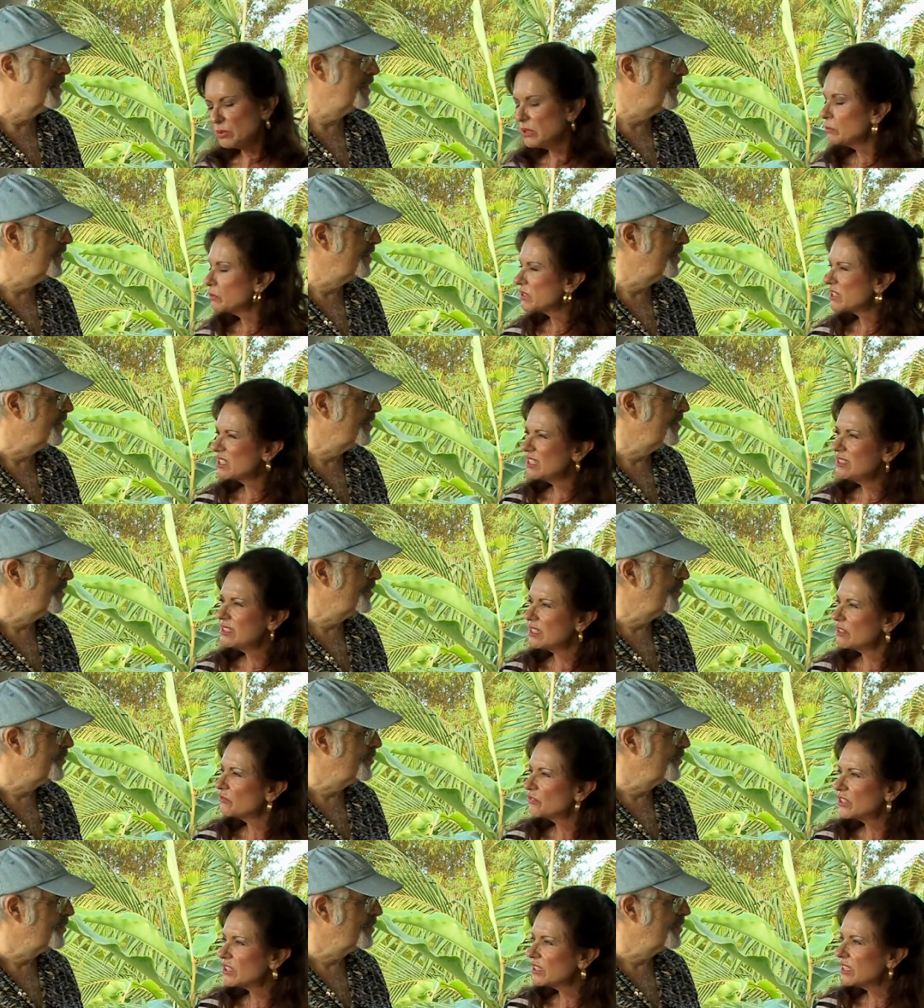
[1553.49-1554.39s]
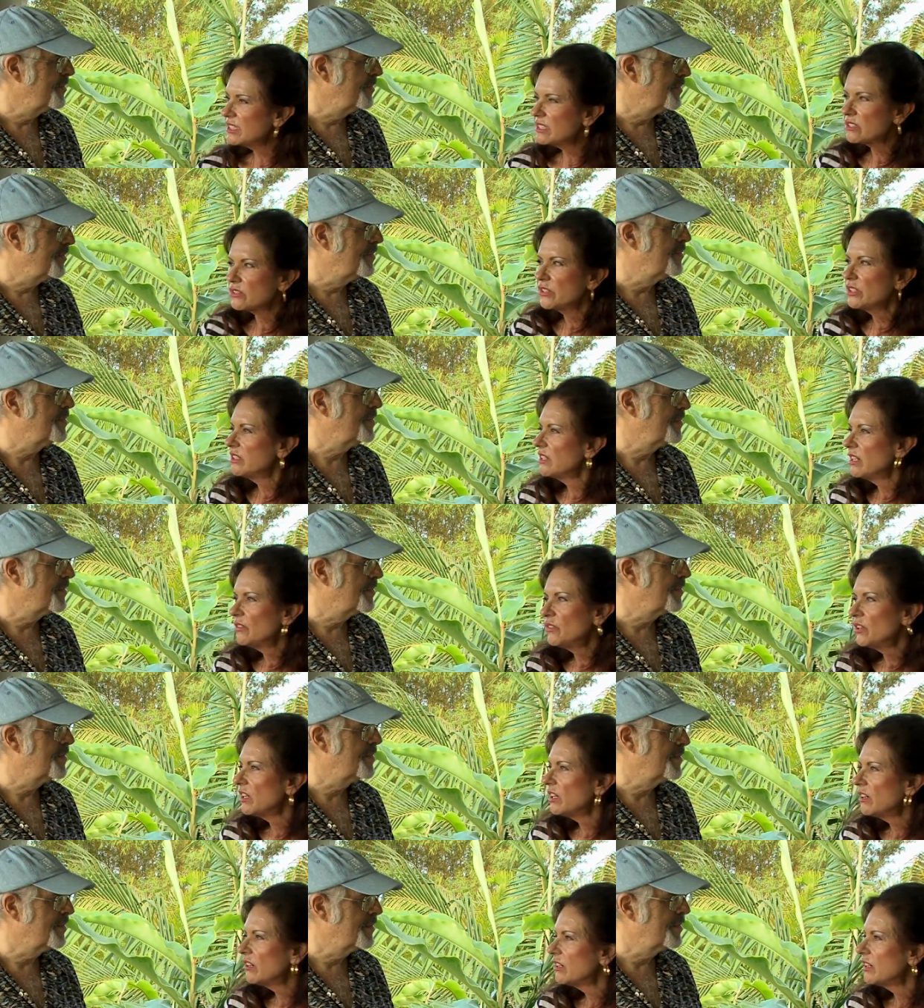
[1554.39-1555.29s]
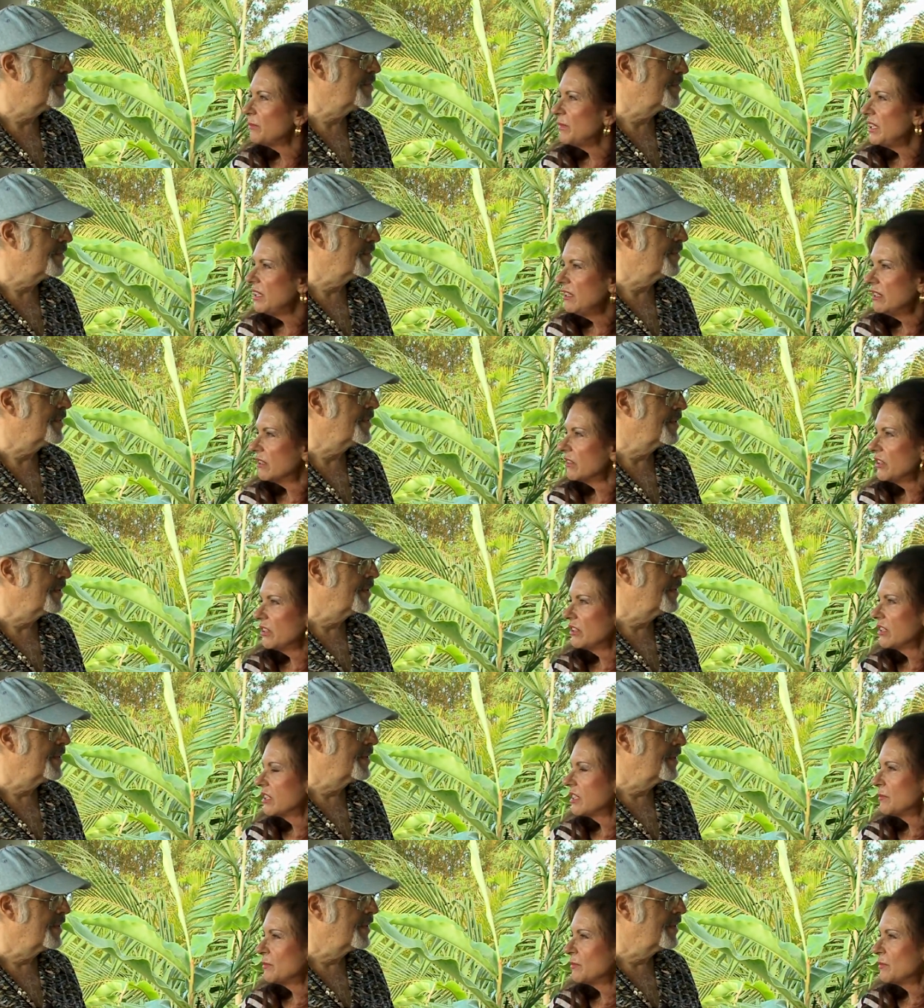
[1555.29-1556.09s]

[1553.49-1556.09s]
people see differently. So you never know. I mean, you could